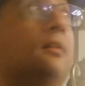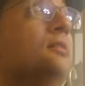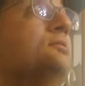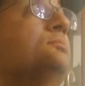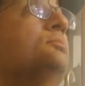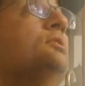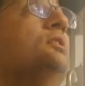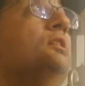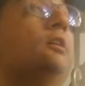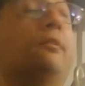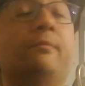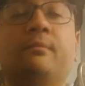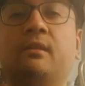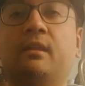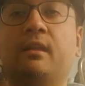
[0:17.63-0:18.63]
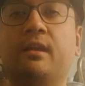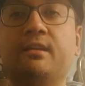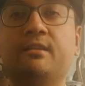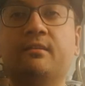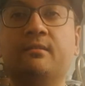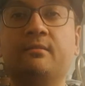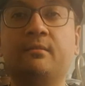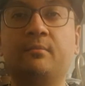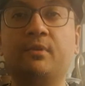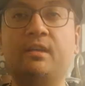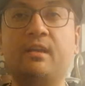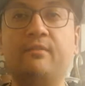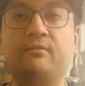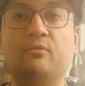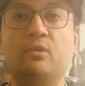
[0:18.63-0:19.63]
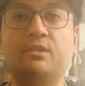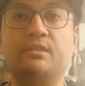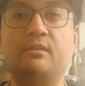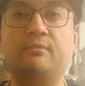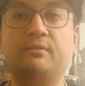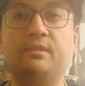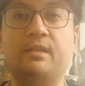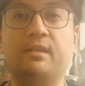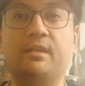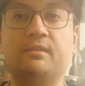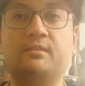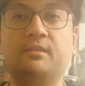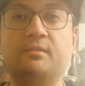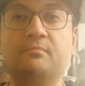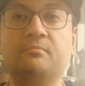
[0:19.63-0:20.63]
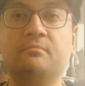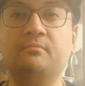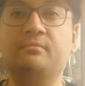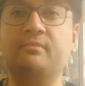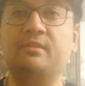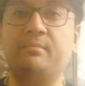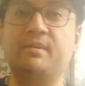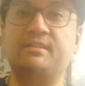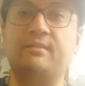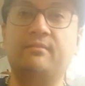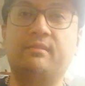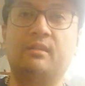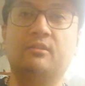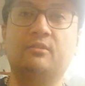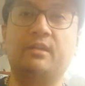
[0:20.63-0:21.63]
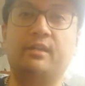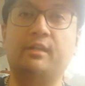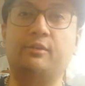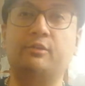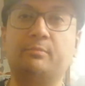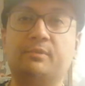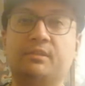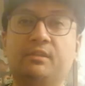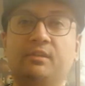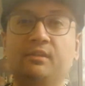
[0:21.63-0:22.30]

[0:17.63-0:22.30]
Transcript: Some glare from the light. I'm gonna have to watch out for that next time. It makes everything look kind of trippy.